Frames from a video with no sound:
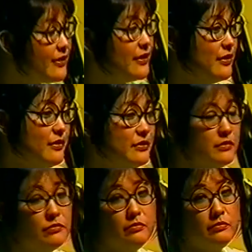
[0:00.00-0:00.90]
meant.
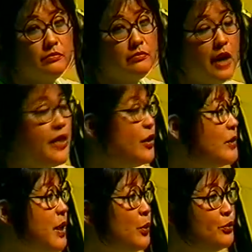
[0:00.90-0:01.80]
I
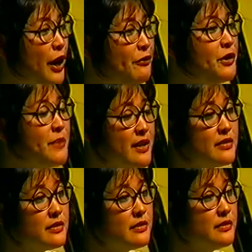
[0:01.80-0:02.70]
thought it meant what reverend
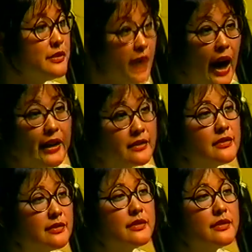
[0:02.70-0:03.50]
meant, divine.